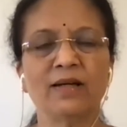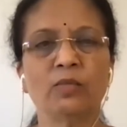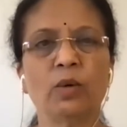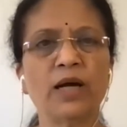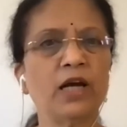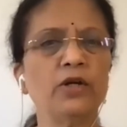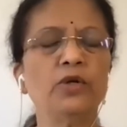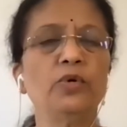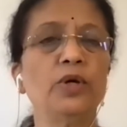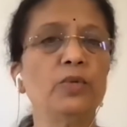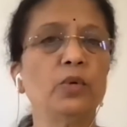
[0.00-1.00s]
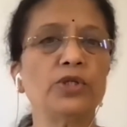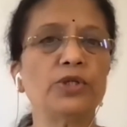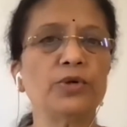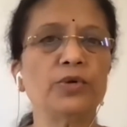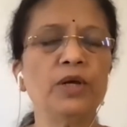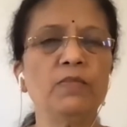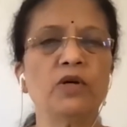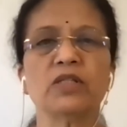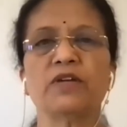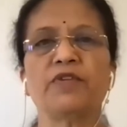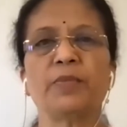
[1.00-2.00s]
Why are you doing what you're doing?
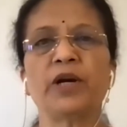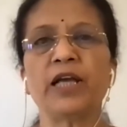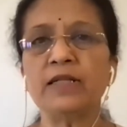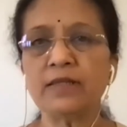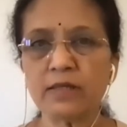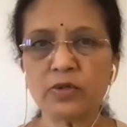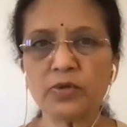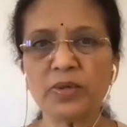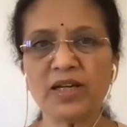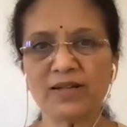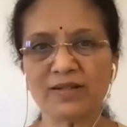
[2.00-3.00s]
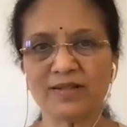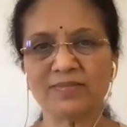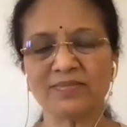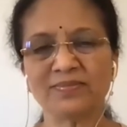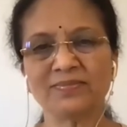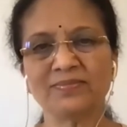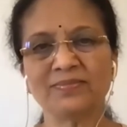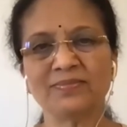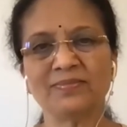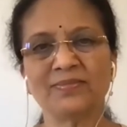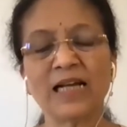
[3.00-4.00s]
Because everybody else is doing it.
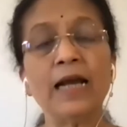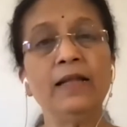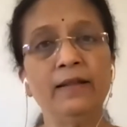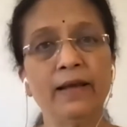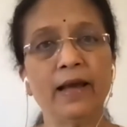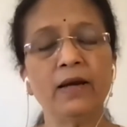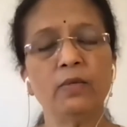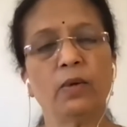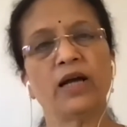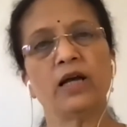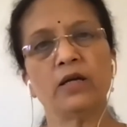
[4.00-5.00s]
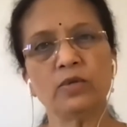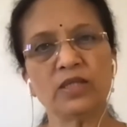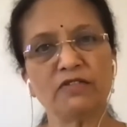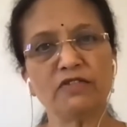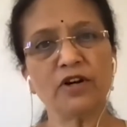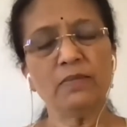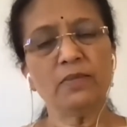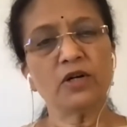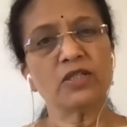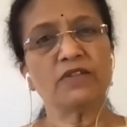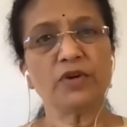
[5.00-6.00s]
And in the end, why are you suffering?
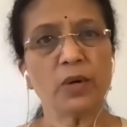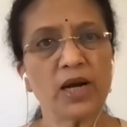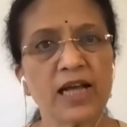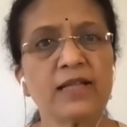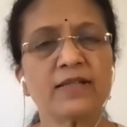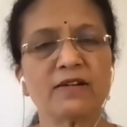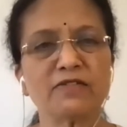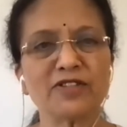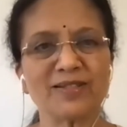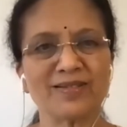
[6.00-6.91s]
Because everyone else suffers.